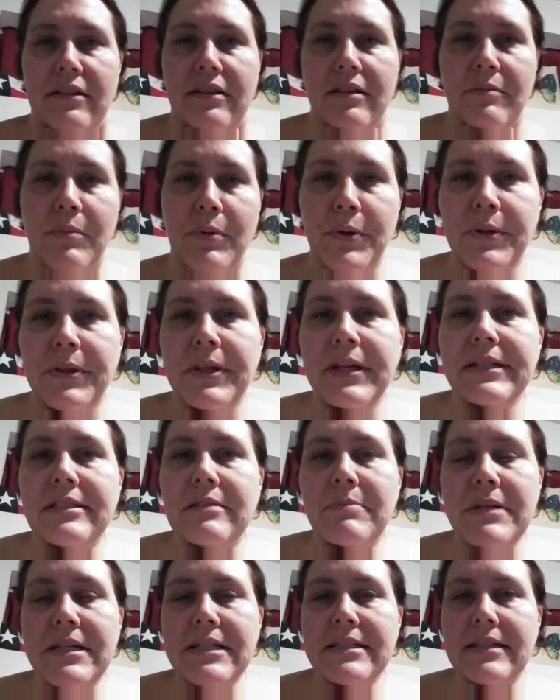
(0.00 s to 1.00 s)
The important thing to
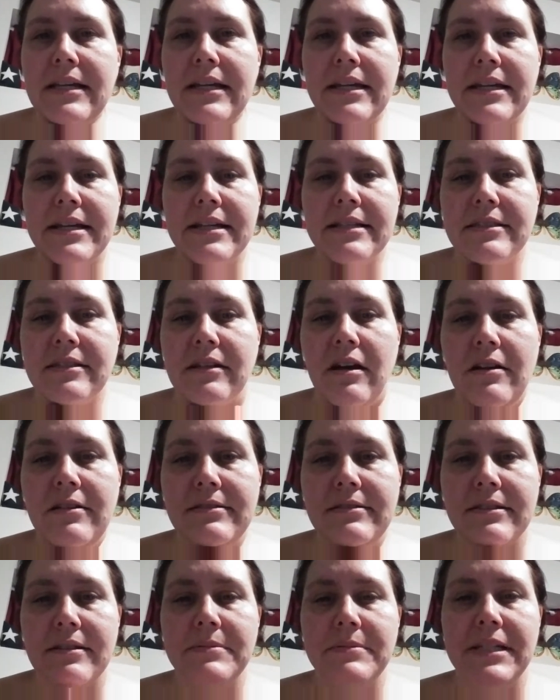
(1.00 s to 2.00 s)
me is that he gets the
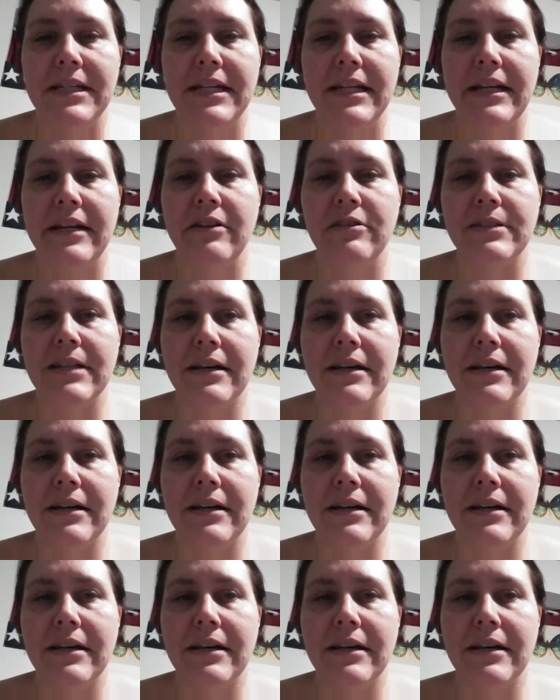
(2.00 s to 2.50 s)
concepts and he knows